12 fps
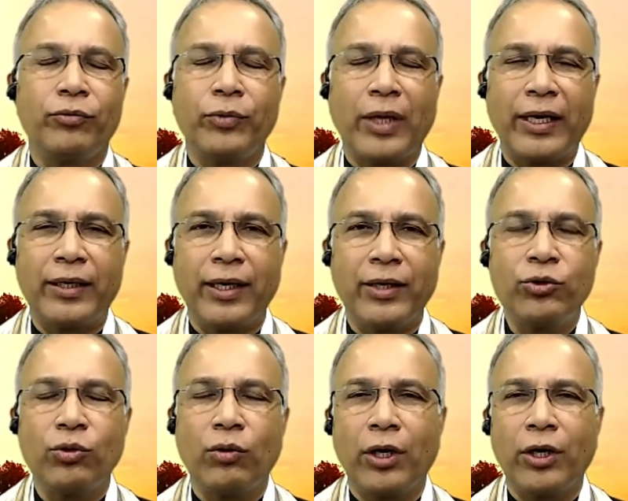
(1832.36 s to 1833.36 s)
and
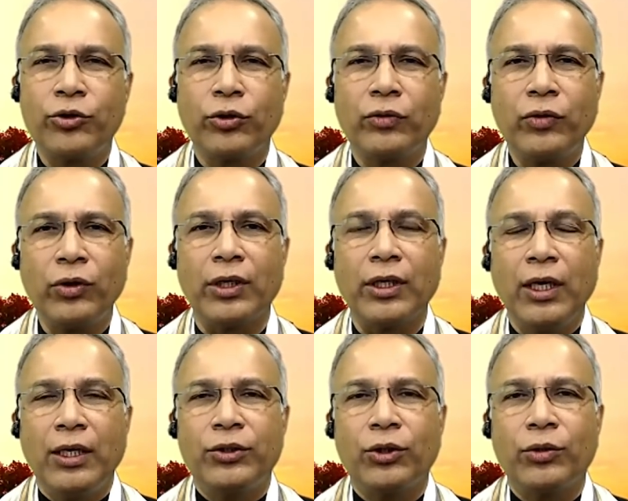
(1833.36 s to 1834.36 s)
so on and so forth.
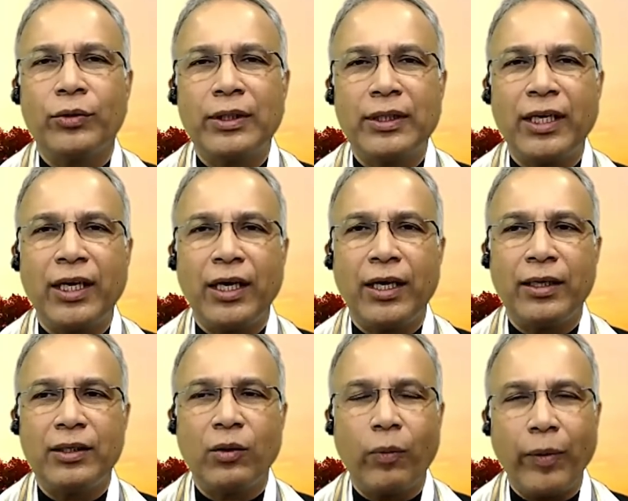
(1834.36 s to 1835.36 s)
So the
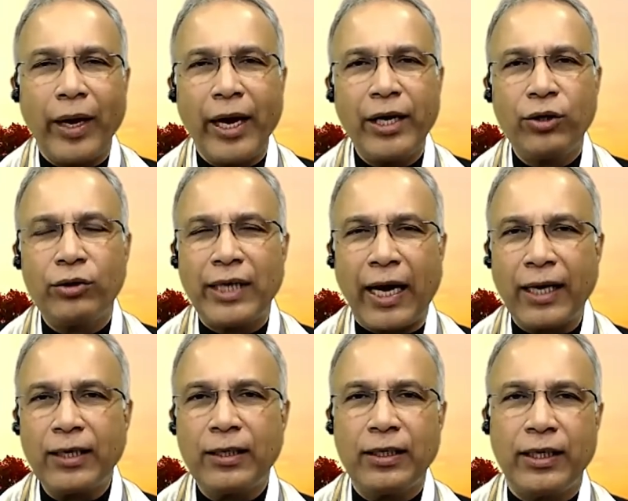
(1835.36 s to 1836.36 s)
way to
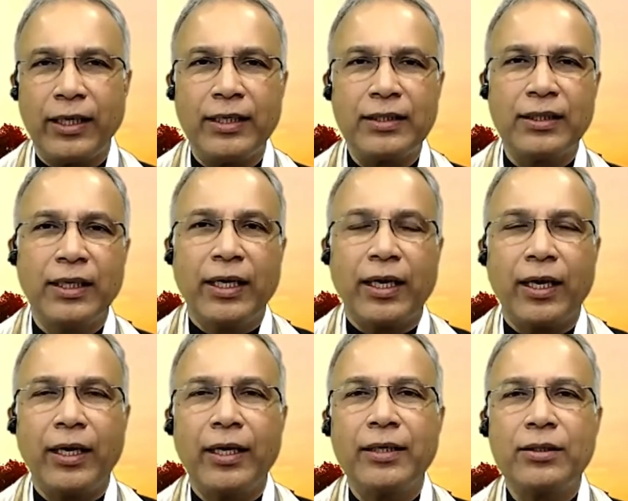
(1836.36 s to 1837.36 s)
tackle this
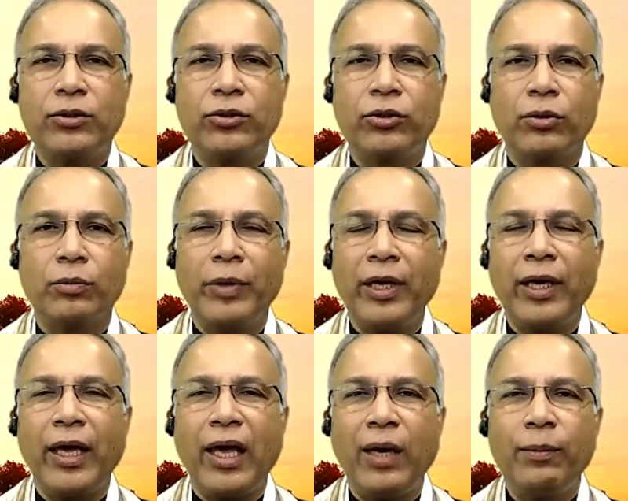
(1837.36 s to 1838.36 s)
is to
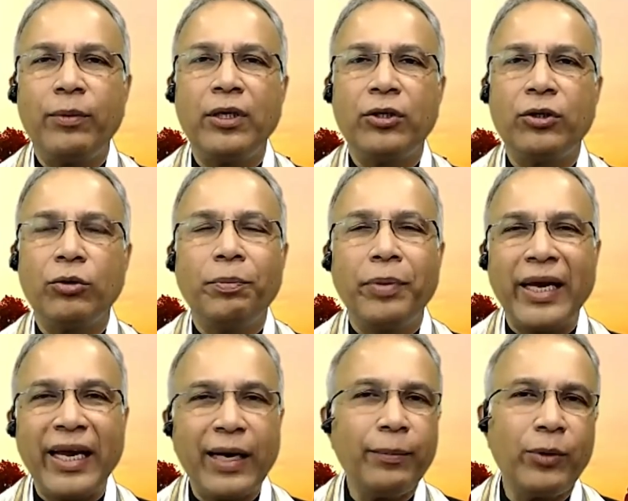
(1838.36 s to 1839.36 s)
be able to
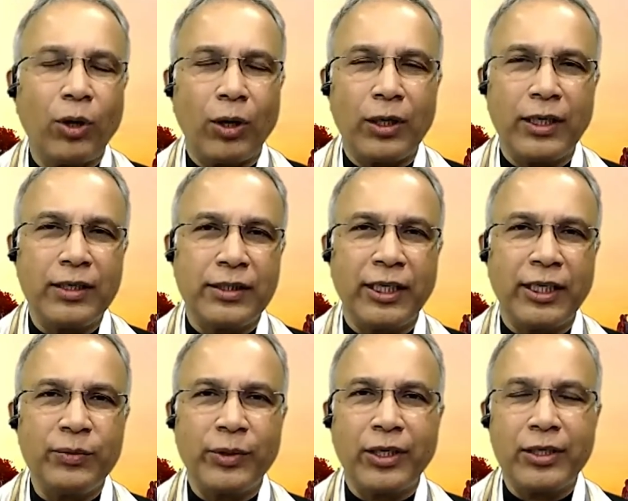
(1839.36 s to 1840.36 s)
preempt all these
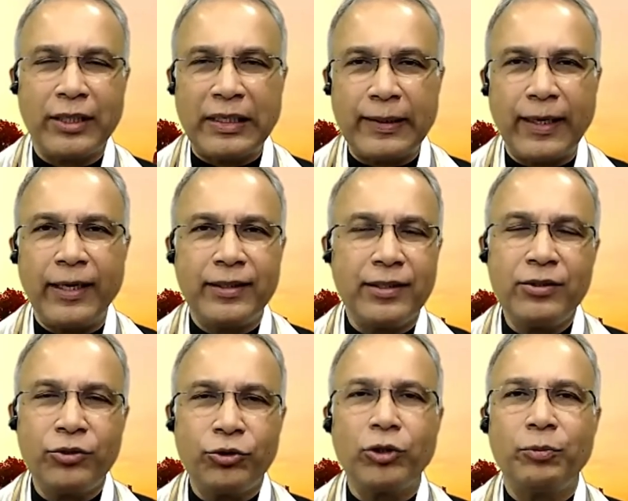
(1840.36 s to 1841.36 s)
things, because intelligence
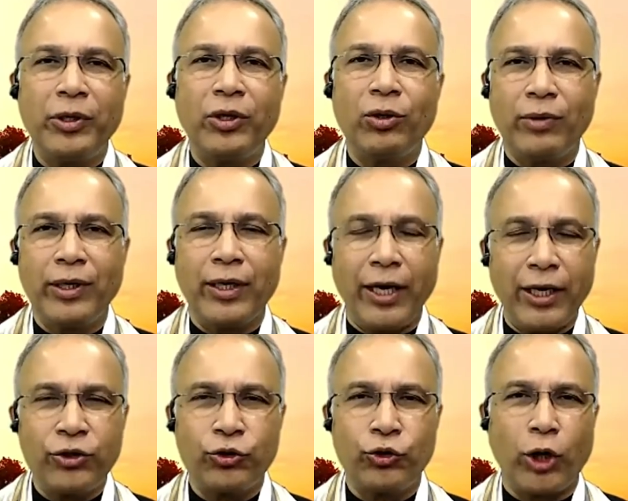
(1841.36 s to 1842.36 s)
should be doing
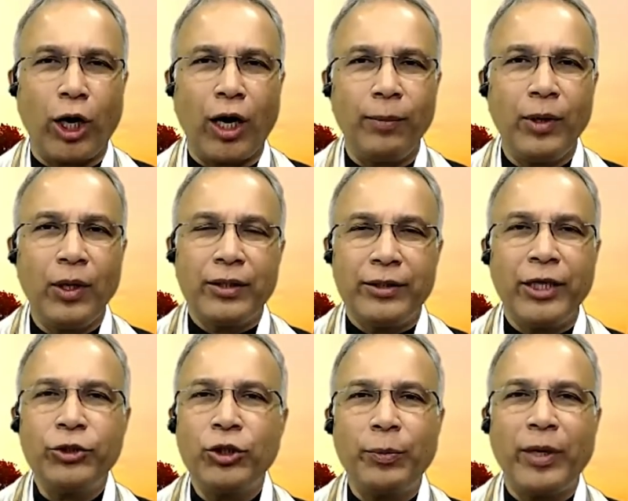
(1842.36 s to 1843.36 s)
its job. They
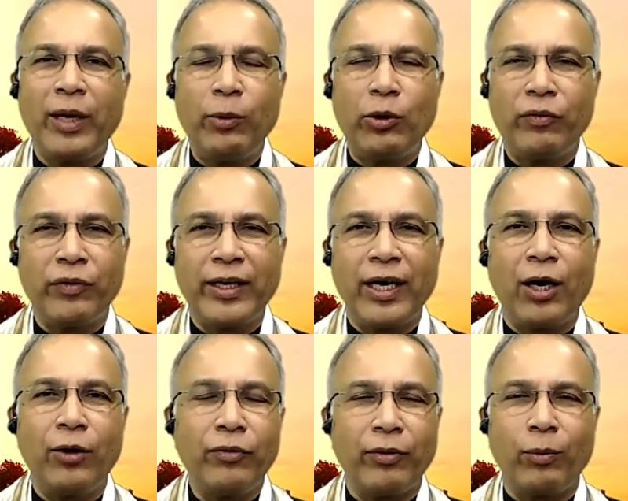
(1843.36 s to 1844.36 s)
should be able to figure
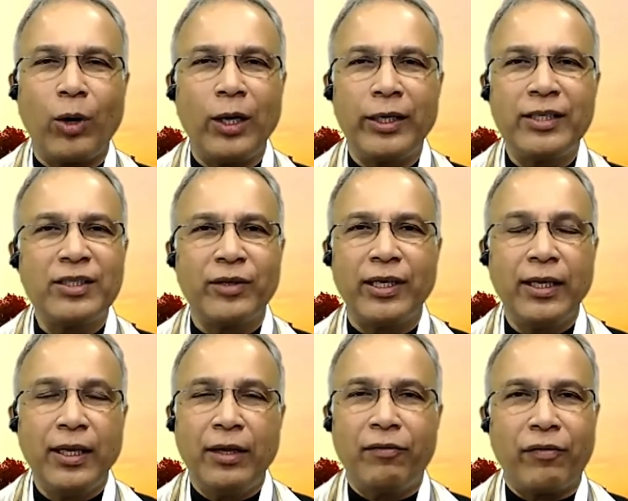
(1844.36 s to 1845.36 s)
out from all these
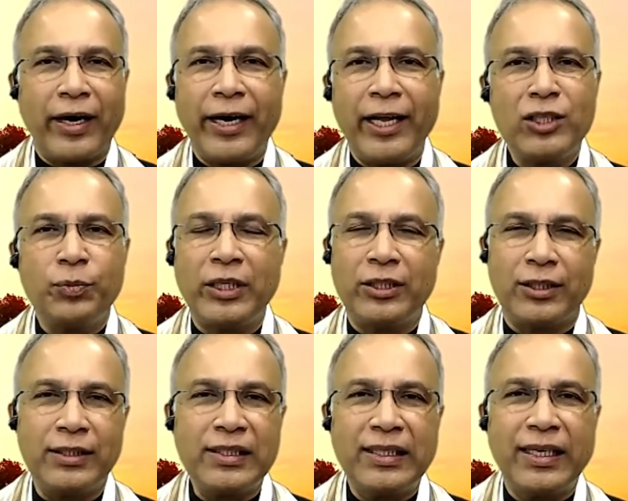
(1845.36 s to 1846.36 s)
Friday
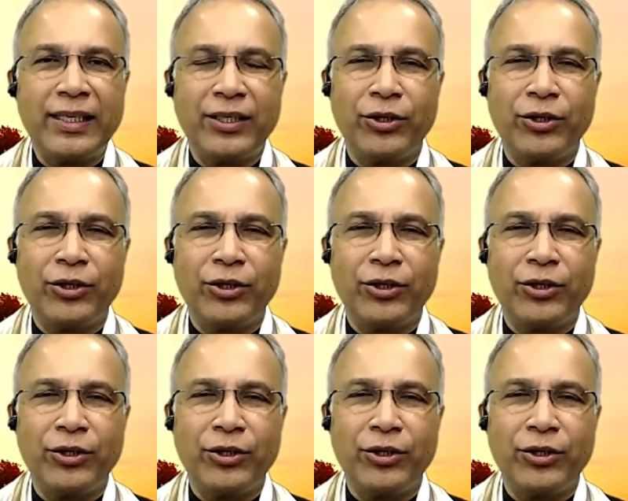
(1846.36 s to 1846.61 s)
speeches that